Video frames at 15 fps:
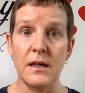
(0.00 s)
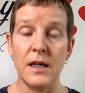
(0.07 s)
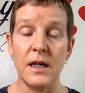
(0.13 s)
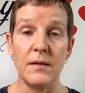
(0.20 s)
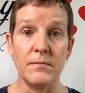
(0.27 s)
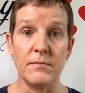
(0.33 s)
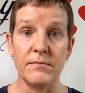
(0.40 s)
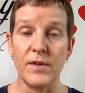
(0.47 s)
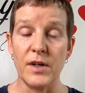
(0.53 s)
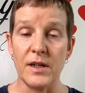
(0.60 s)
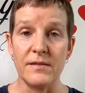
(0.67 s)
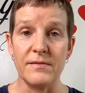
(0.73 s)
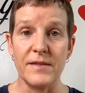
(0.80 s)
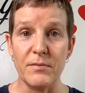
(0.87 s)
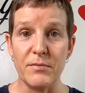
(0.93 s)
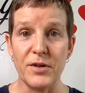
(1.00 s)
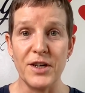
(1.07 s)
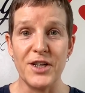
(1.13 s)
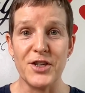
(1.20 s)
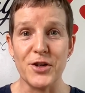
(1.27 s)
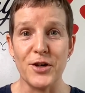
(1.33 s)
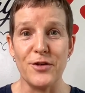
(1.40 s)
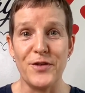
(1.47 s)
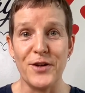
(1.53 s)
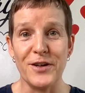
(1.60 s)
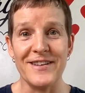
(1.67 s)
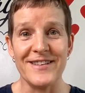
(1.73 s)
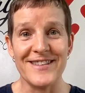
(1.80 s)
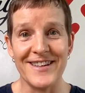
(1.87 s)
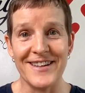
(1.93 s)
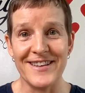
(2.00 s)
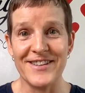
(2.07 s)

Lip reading: I'm pretty sure if you're listening to